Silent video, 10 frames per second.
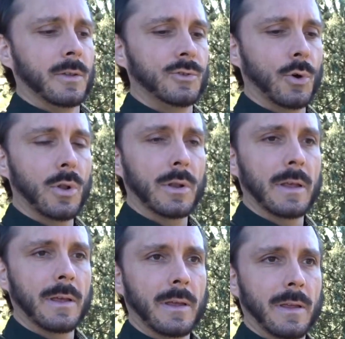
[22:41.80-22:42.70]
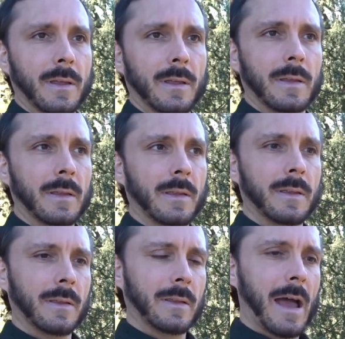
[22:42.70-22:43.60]
told
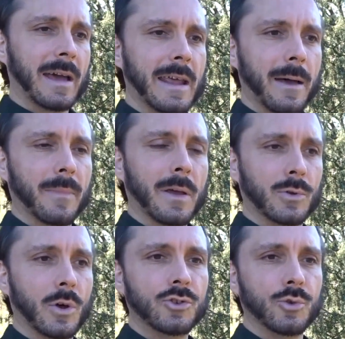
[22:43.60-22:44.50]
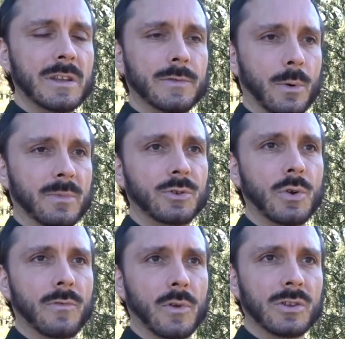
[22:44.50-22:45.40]
Adam not to eat from the
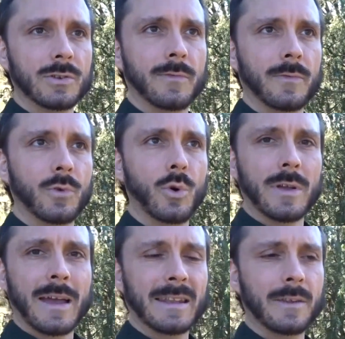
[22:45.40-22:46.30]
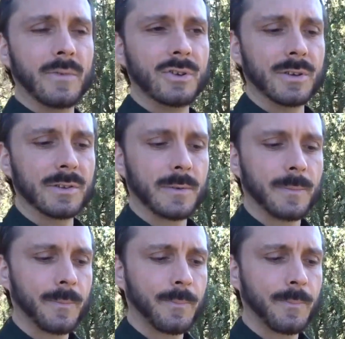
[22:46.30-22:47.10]
tree of knowledge of good and efficient.